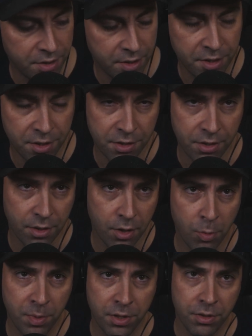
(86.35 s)
and this is
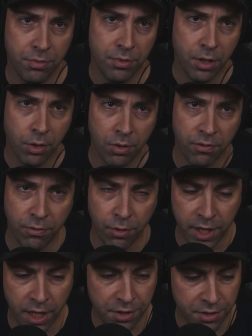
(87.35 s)
open to the lower
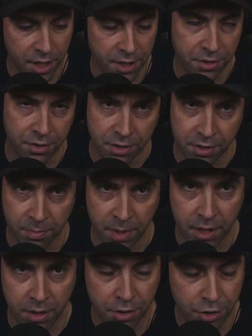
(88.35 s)
48 states just to
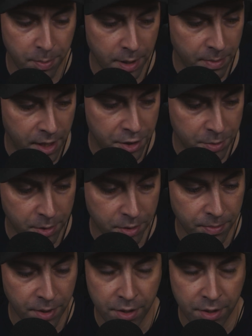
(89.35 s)
make shipping manageable.